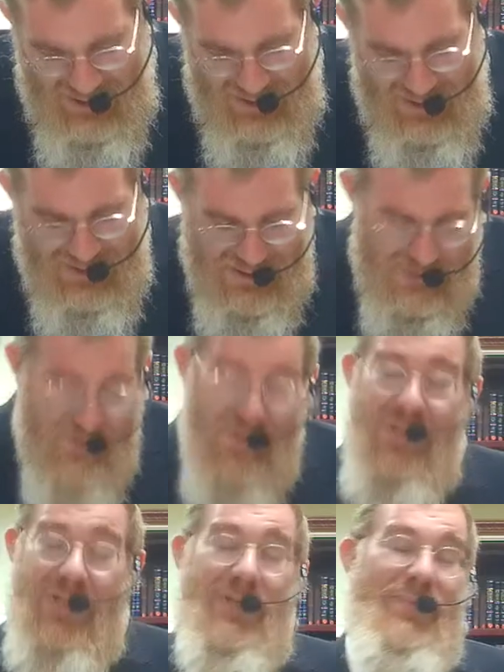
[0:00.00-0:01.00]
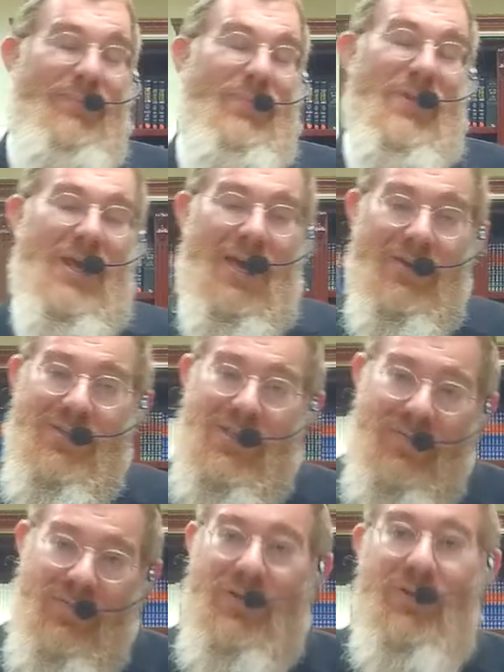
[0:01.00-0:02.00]
It's interesting how
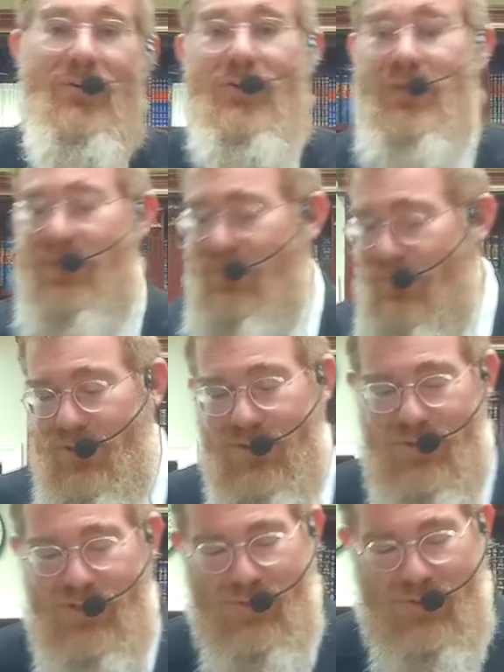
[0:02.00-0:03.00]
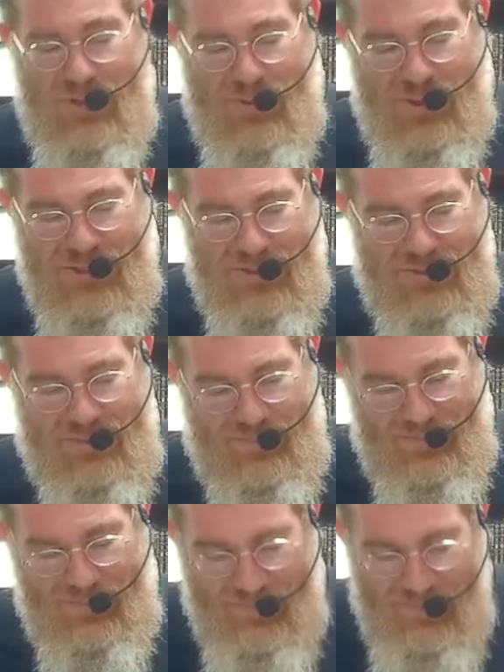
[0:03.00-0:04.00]
Sefer Yona then finishes with a question.
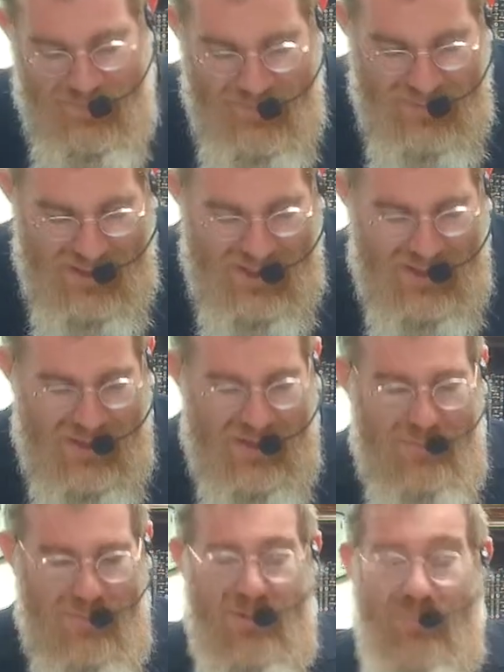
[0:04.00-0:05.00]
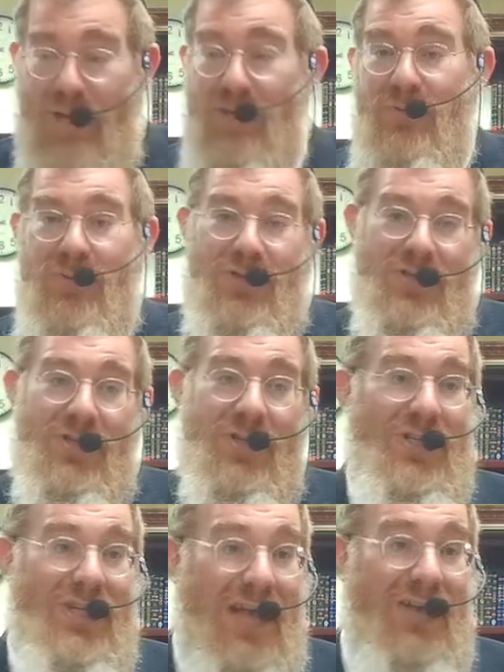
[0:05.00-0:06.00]
But the Medrash and
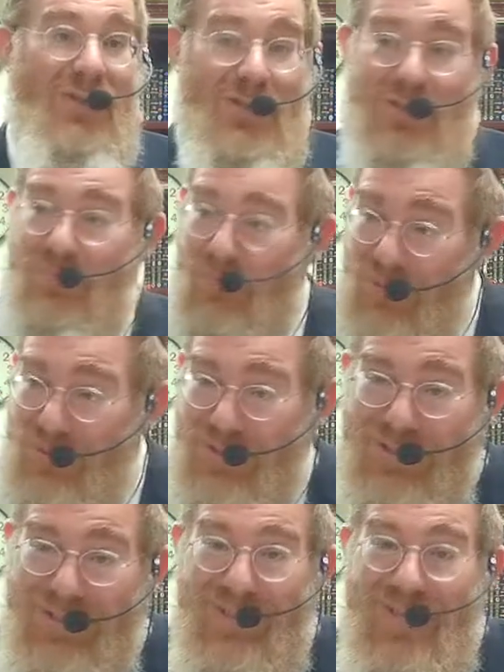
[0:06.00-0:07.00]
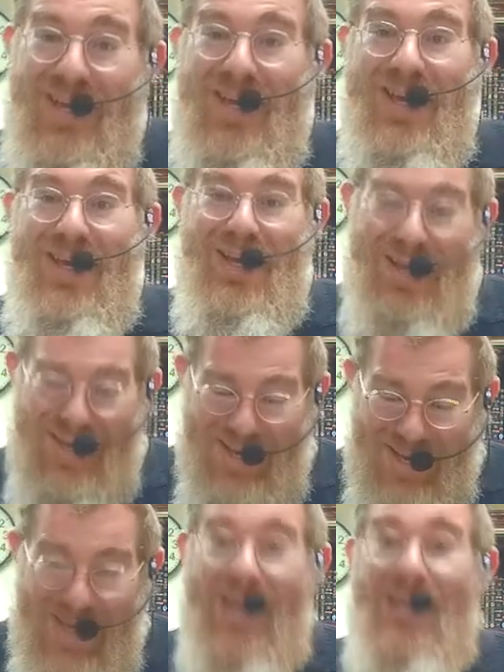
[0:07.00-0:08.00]
the Yalkut Shimoni
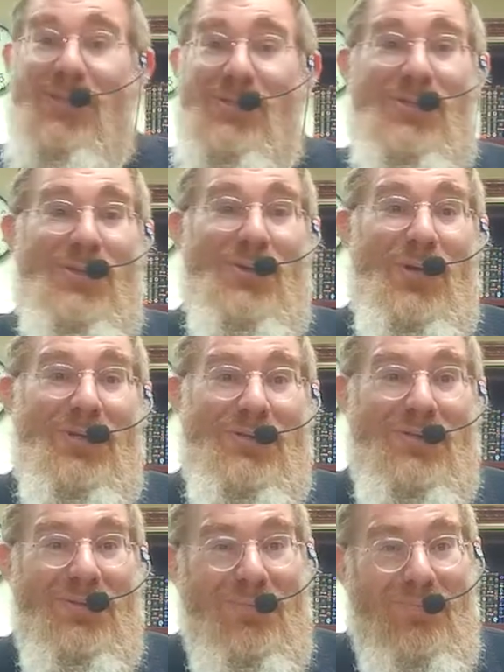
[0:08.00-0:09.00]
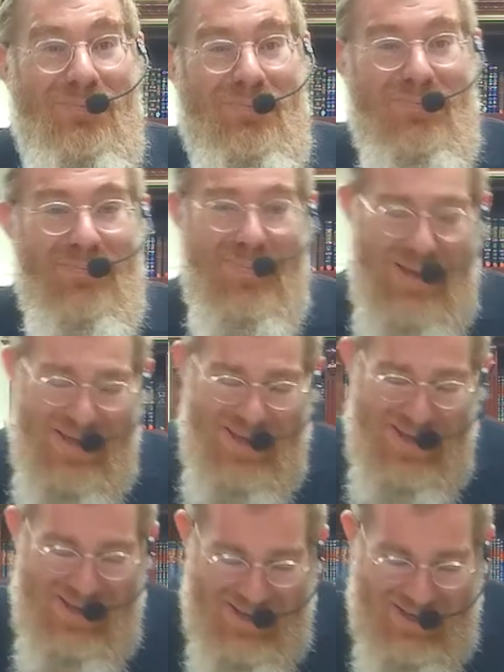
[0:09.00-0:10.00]
answers the question.
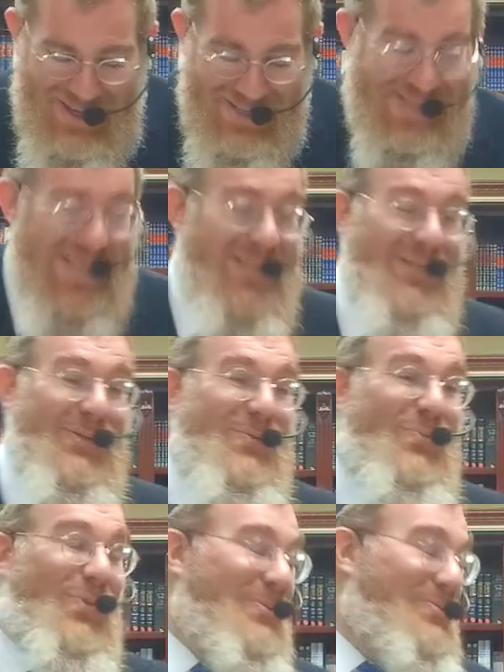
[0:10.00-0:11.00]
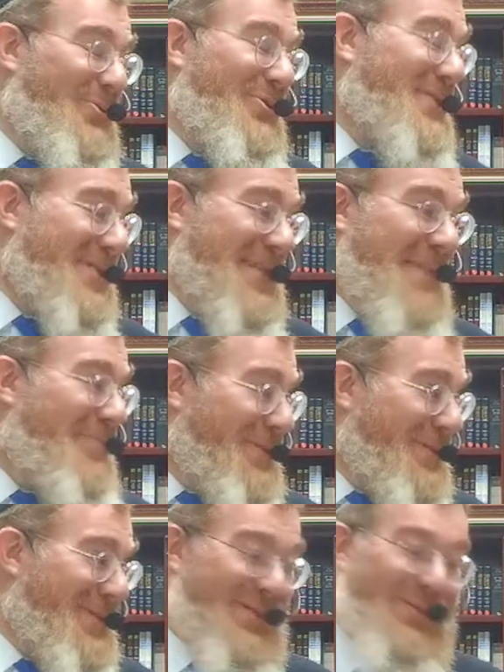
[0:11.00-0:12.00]
It says there's one more step to
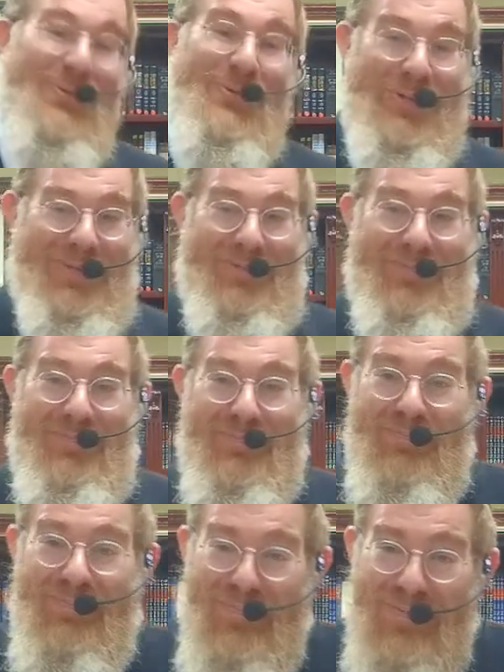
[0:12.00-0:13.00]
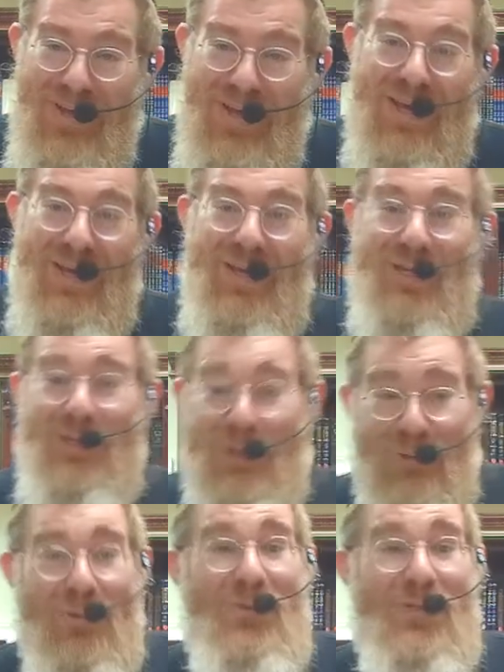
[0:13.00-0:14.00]
the story.
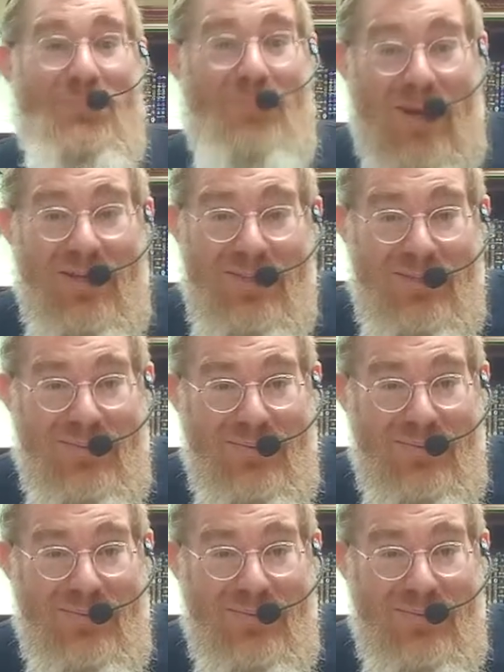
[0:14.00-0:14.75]
Yona responded.